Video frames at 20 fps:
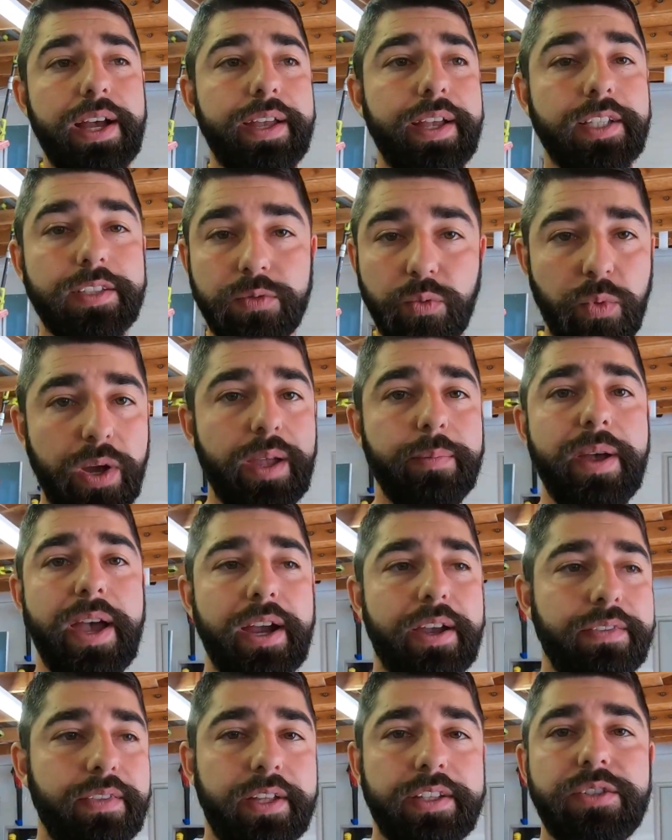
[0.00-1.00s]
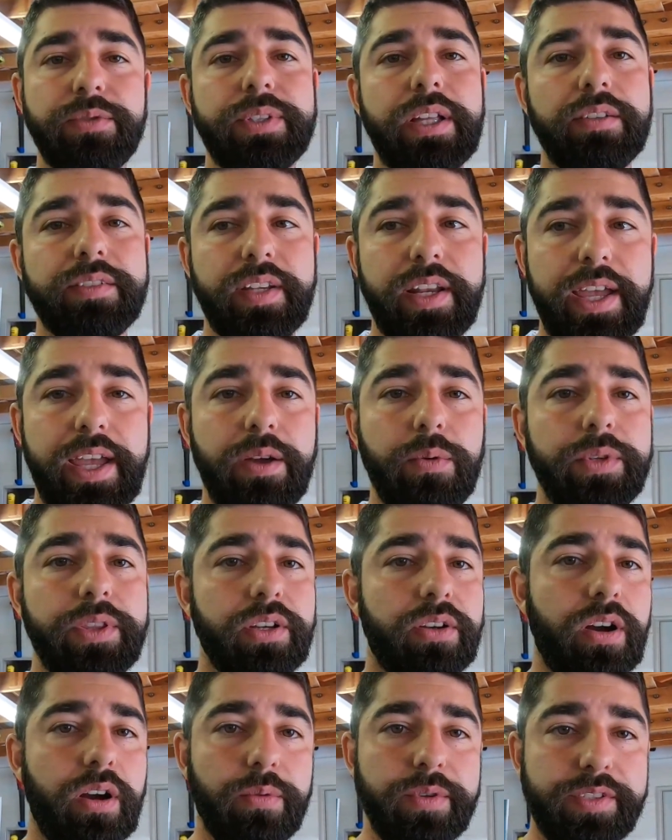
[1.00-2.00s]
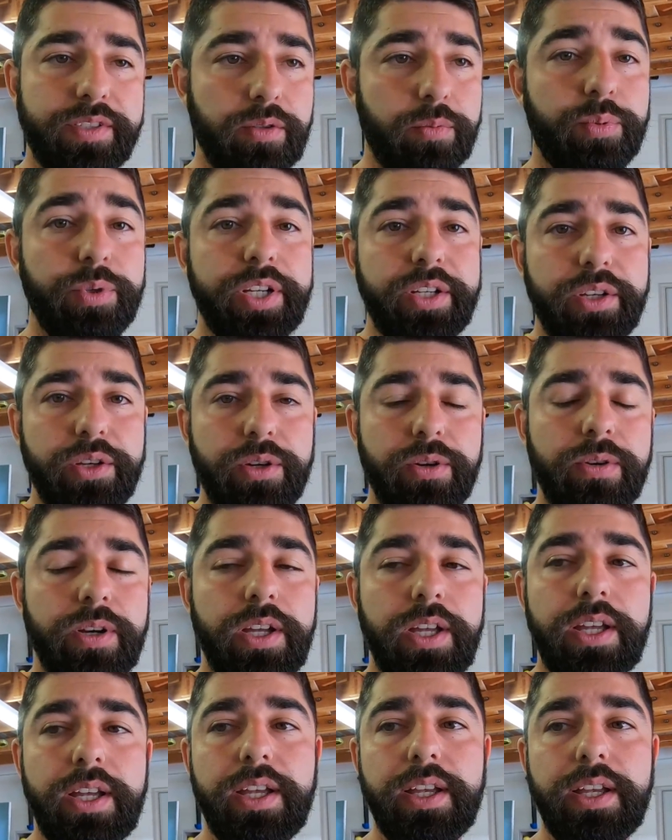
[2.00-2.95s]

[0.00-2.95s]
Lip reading: IS way back in like 2008 when the car was still pretty new.